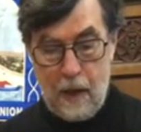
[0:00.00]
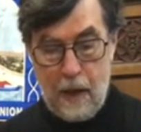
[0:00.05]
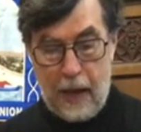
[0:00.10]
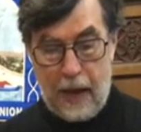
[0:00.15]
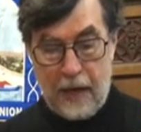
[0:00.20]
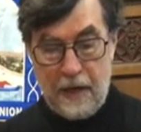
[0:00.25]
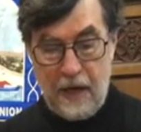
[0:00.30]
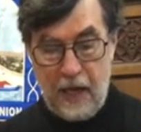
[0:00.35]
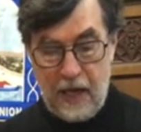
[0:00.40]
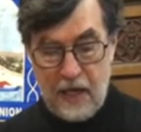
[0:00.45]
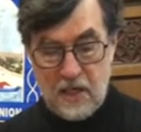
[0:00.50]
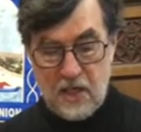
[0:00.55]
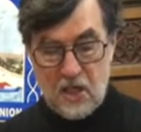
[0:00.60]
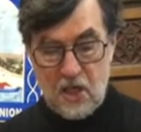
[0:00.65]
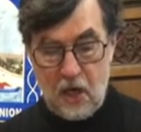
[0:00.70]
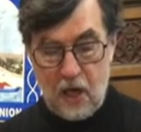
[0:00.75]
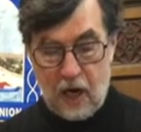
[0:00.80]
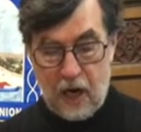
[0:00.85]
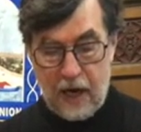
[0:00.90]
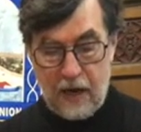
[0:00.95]
and His
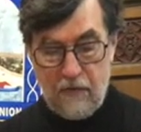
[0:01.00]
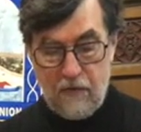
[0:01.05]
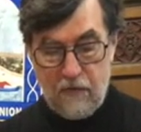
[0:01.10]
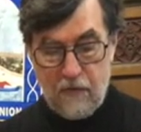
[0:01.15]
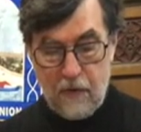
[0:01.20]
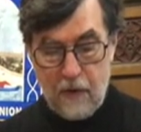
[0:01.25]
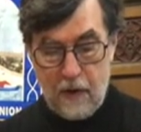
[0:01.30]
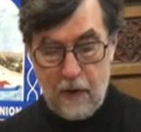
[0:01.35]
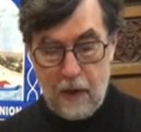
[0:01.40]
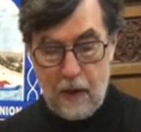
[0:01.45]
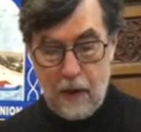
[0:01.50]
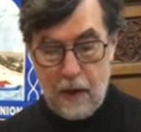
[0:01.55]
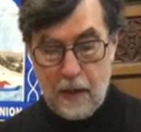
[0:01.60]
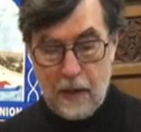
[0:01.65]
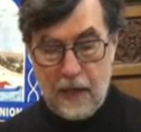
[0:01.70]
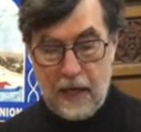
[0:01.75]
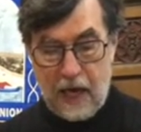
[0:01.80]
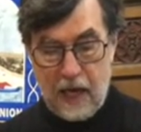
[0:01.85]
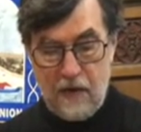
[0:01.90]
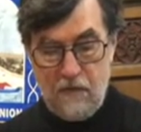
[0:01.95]
life
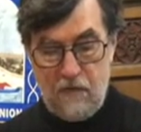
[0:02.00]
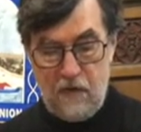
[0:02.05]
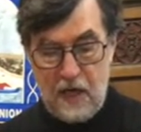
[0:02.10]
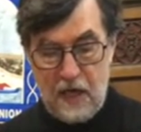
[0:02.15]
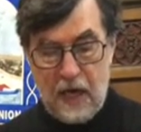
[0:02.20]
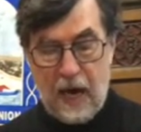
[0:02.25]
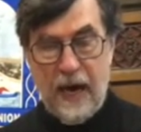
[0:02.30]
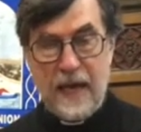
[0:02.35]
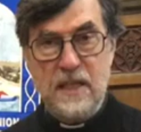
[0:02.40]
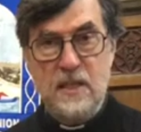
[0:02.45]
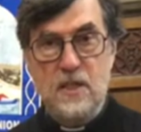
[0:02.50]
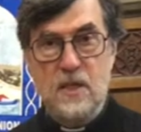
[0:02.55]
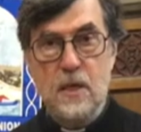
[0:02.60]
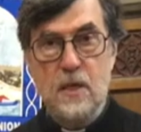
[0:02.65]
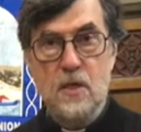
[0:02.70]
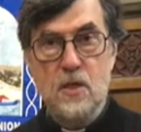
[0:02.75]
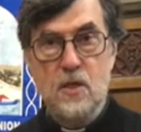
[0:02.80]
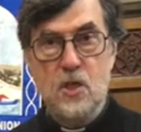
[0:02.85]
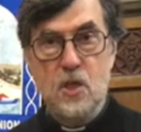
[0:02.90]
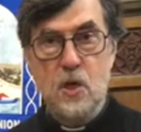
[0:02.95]
gave light
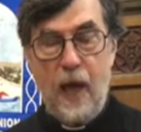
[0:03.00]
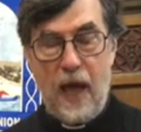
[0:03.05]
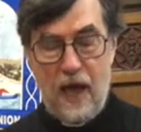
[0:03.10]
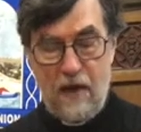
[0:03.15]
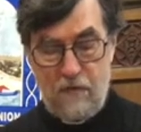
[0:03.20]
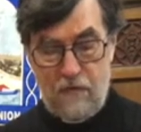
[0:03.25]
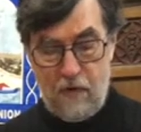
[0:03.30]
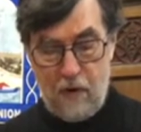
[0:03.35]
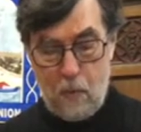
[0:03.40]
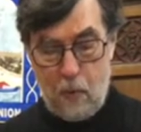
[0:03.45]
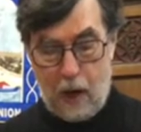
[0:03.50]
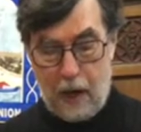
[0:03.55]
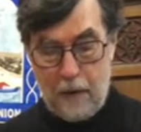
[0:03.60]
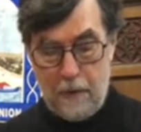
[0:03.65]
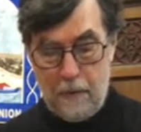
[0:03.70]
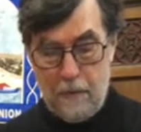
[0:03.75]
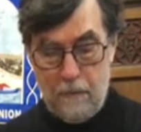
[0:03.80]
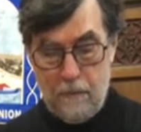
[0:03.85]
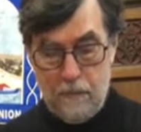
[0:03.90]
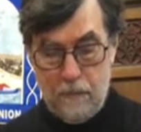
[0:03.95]
to everyone.
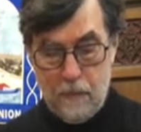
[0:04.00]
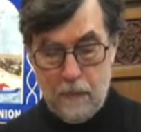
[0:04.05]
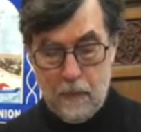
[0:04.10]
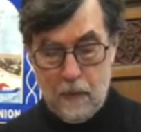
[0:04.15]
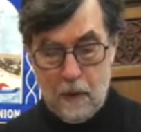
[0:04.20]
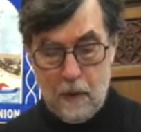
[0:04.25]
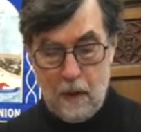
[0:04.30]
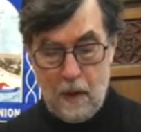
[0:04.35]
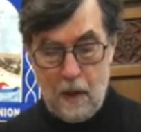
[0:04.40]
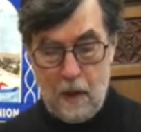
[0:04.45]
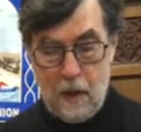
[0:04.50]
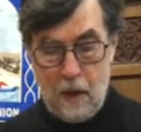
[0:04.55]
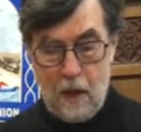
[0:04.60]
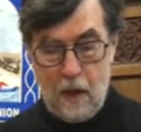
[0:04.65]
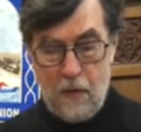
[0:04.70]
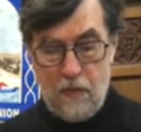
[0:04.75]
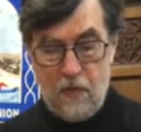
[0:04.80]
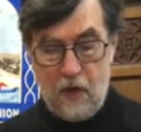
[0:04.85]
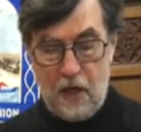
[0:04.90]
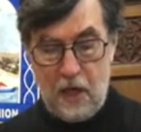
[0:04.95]

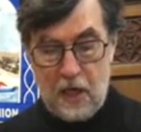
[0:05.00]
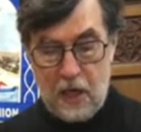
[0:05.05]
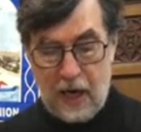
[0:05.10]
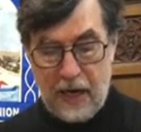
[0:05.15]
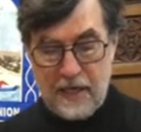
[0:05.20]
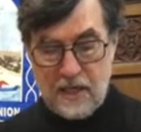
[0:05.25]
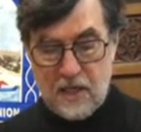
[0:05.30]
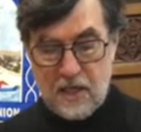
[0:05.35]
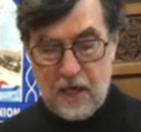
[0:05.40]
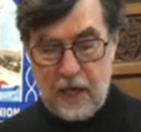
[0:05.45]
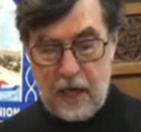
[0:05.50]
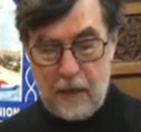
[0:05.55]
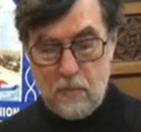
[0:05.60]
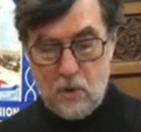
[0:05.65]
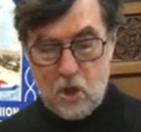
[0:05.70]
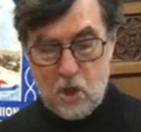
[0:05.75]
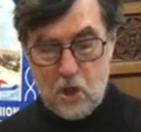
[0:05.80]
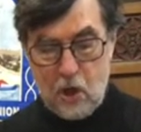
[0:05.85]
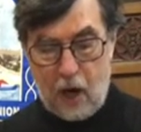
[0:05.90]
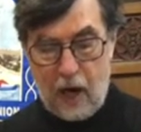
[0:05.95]
The light keeps
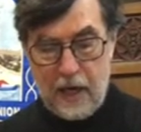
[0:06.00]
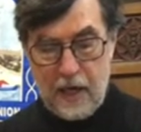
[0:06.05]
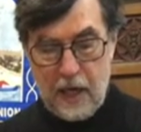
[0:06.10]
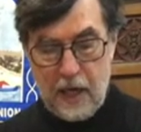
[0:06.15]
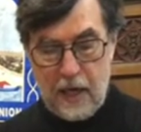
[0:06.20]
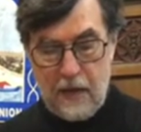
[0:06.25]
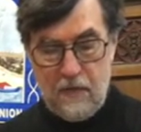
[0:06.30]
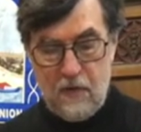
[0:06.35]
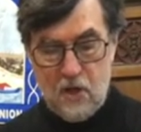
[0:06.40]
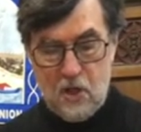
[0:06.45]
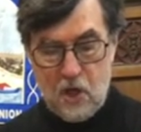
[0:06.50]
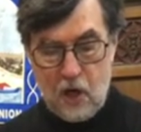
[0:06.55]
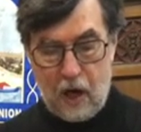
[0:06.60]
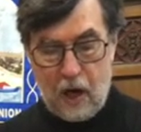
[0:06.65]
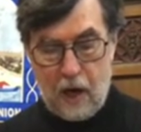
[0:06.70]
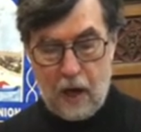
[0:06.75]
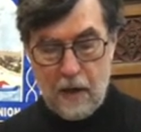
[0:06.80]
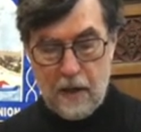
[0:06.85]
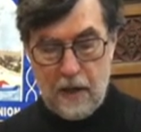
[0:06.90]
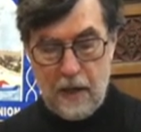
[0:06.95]
shining in the
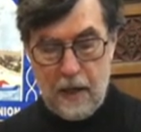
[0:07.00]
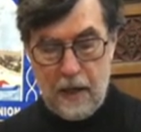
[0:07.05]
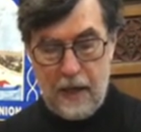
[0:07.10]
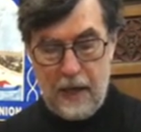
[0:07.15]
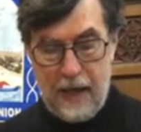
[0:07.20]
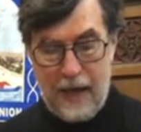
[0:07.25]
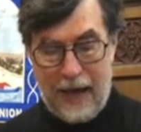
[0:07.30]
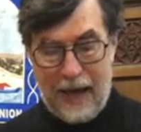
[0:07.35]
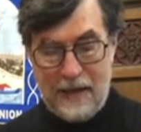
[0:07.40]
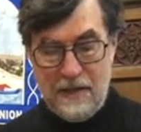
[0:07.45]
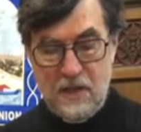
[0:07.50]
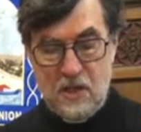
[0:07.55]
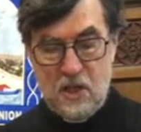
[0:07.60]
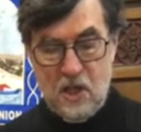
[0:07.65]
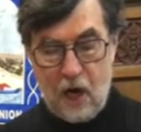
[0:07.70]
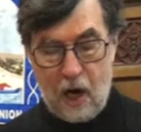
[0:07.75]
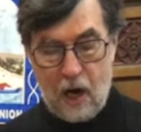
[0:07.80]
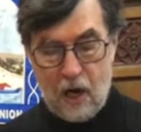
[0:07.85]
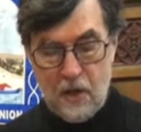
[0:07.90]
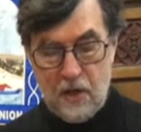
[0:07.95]
dark, and
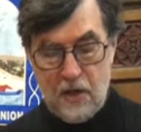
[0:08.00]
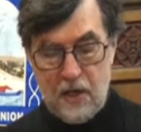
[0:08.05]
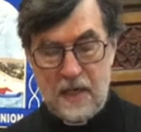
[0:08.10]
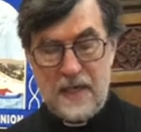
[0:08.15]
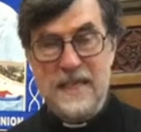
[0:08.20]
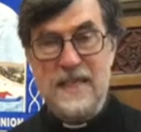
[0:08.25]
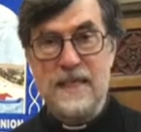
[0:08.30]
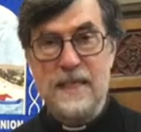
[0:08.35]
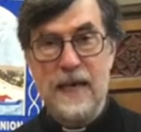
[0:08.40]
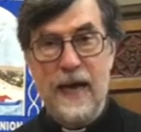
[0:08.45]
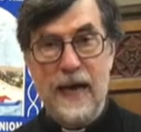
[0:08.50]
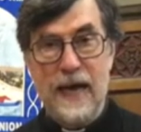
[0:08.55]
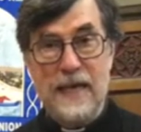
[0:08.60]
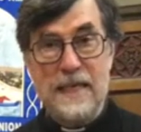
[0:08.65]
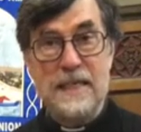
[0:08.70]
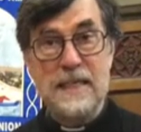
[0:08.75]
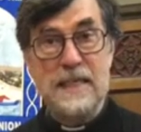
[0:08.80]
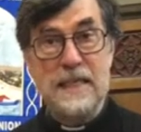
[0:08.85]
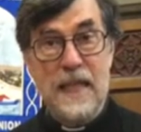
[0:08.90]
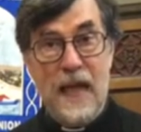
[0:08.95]
darkness
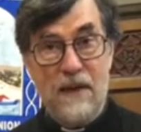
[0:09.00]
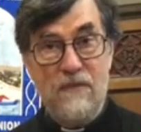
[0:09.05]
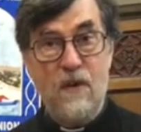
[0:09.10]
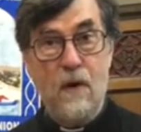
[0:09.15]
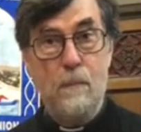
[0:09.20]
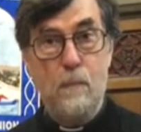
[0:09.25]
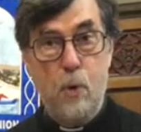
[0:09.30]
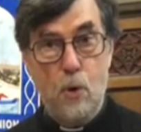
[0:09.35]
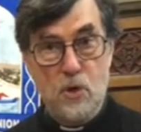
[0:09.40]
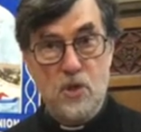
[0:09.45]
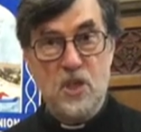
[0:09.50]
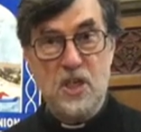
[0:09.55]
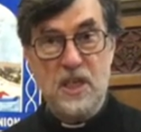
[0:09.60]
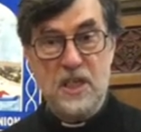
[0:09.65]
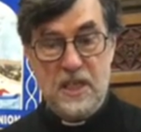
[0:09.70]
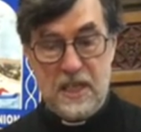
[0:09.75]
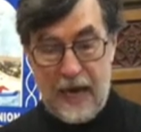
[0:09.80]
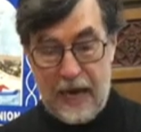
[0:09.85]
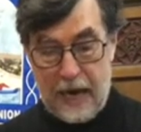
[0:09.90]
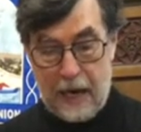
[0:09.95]
has never put
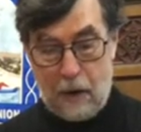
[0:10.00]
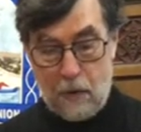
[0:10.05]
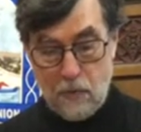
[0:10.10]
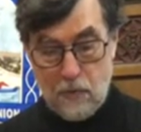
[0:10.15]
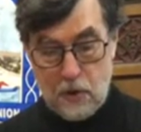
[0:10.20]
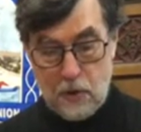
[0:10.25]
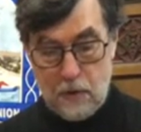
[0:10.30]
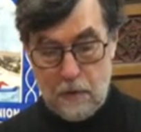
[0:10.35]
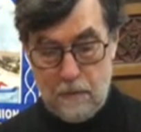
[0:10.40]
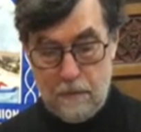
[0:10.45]
it out.